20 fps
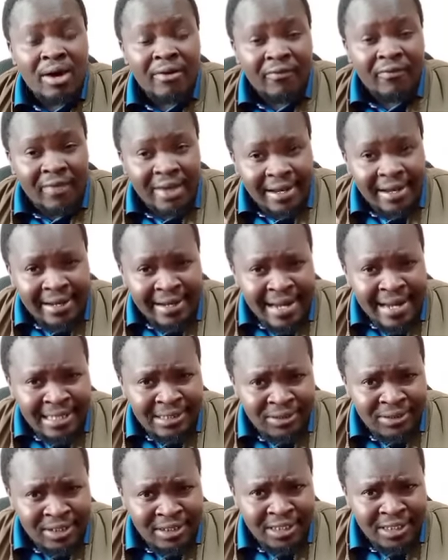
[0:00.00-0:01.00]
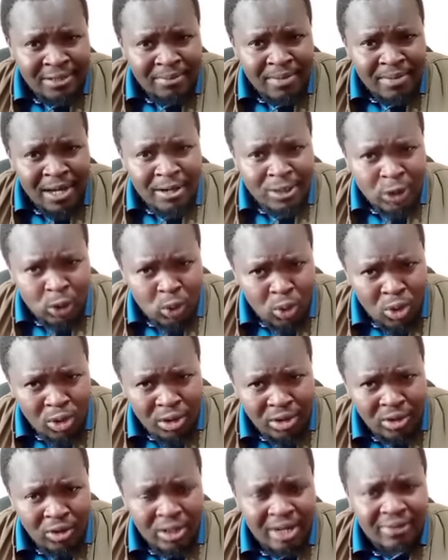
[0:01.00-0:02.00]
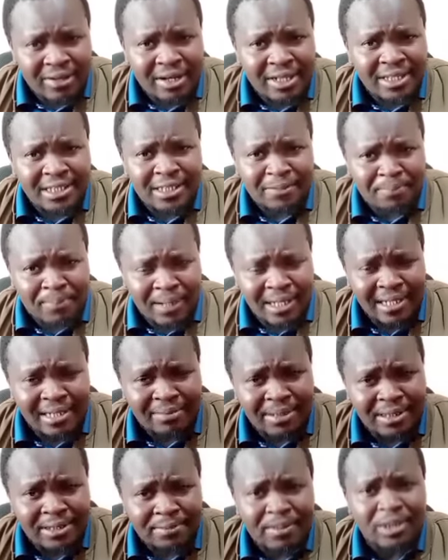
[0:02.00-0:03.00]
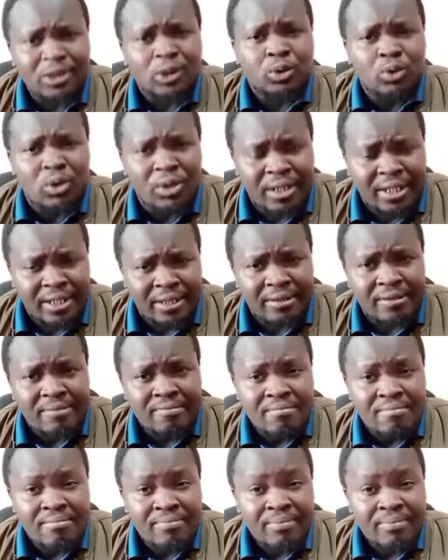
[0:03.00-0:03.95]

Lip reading: the leaders reaching parliament, being sworn in,